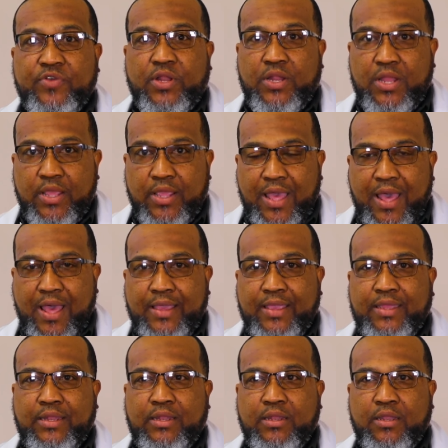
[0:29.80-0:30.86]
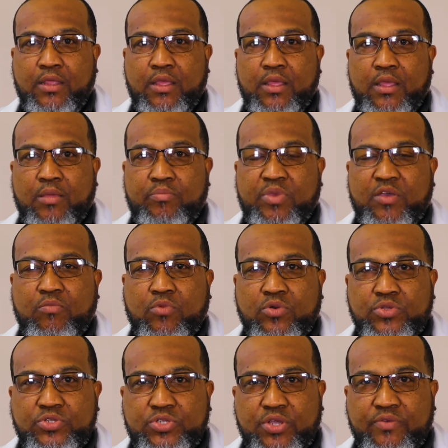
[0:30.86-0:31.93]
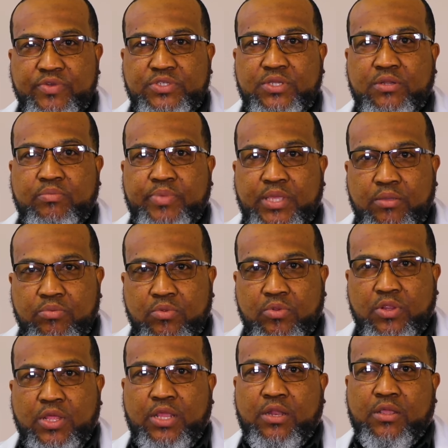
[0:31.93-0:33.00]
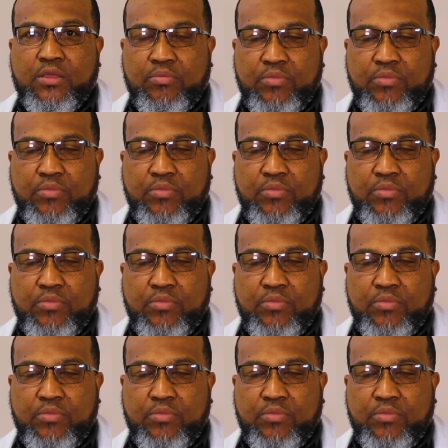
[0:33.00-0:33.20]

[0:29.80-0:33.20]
feeling like I can be a more service to the people in the